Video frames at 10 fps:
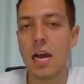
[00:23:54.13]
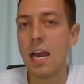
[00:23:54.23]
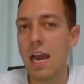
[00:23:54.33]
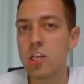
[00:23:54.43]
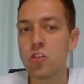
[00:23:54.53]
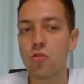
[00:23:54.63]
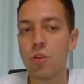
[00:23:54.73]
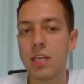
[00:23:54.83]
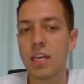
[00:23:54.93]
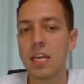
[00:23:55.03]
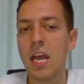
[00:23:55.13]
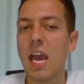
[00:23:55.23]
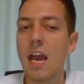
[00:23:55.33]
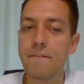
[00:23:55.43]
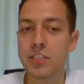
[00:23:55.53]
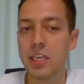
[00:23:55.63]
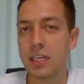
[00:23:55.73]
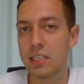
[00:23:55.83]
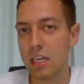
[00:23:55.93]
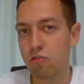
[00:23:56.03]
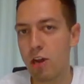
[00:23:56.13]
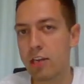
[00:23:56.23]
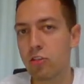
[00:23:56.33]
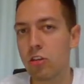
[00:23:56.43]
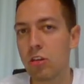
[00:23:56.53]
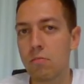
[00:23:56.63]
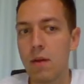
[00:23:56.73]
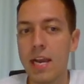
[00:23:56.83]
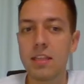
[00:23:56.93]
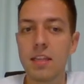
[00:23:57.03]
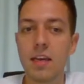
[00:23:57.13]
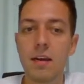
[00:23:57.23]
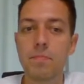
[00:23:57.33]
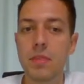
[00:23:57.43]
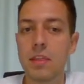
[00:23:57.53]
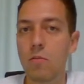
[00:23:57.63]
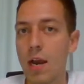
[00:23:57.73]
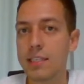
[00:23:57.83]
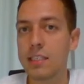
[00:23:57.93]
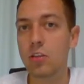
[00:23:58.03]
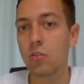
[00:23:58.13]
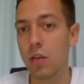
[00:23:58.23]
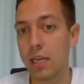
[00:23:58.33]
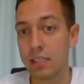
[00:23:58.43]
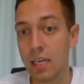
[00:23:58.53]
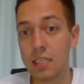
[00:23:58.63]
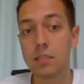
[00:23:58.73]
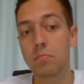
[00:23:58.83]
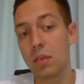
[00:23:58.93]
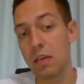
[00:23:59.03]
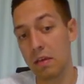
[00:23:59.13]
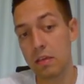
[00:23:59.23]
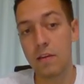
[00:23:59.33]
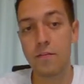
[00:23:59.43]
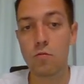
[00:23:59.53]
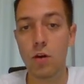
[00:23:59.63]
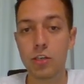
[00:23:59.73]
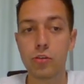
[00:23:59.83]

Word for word: h3 and then f6 and trying to undermine the the white center like this if you want